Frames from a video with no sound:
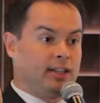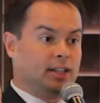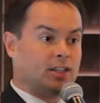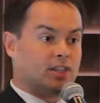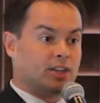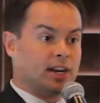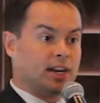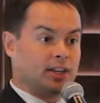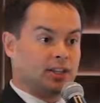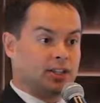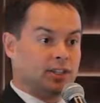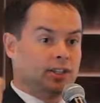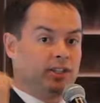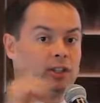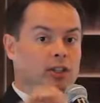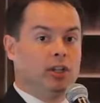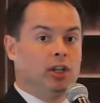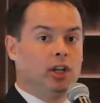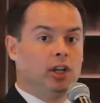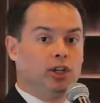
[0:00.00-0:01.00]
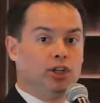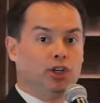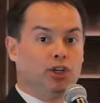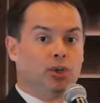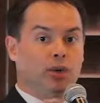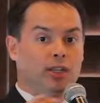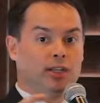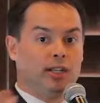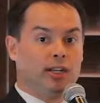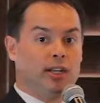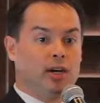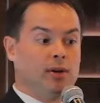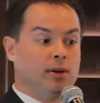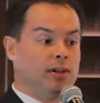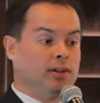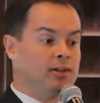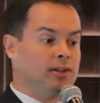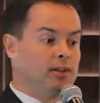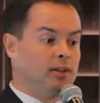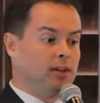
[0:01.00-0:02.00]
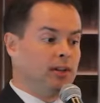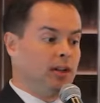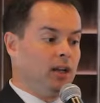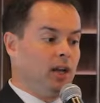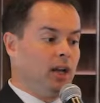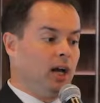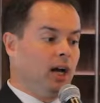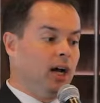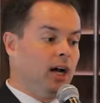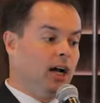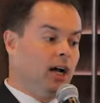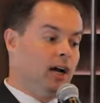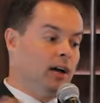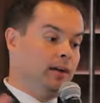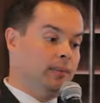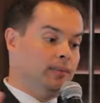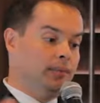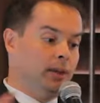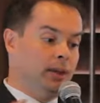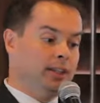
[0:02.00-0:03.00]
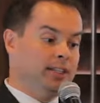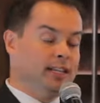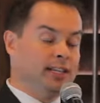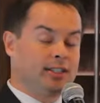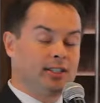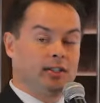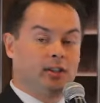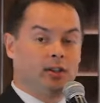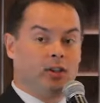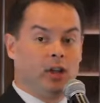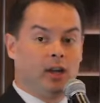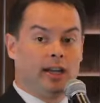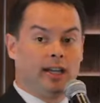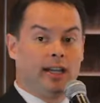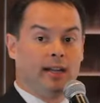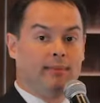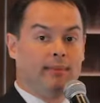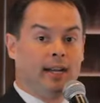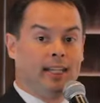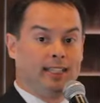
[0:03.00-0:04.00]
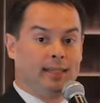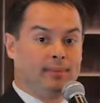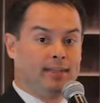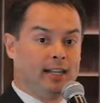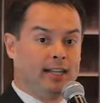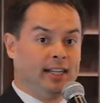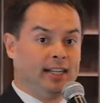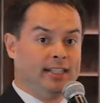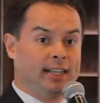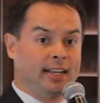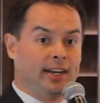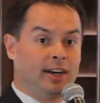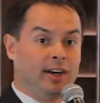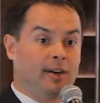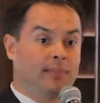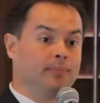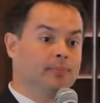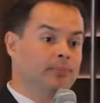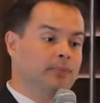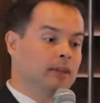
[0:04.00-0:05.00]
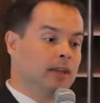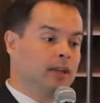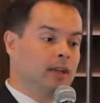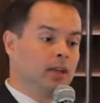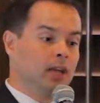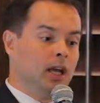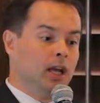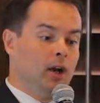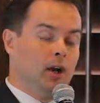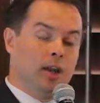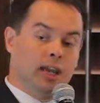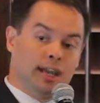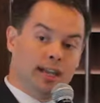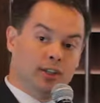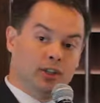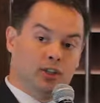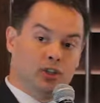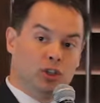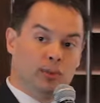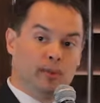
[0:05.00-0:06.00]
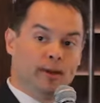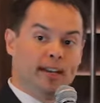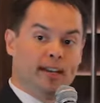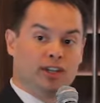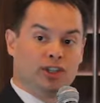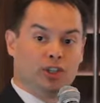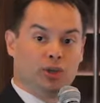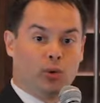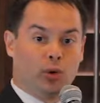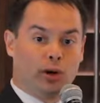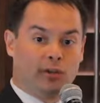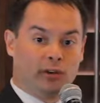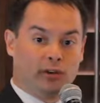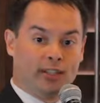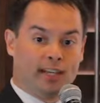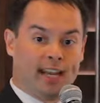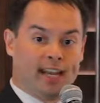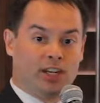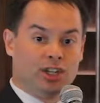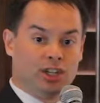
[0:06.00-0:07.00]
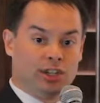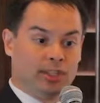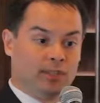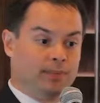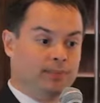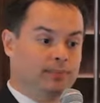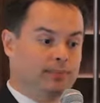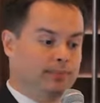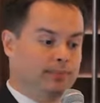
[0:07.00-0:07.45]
in this direction. You're going to notice a distal long head bicep tendon tear in supination or rotation.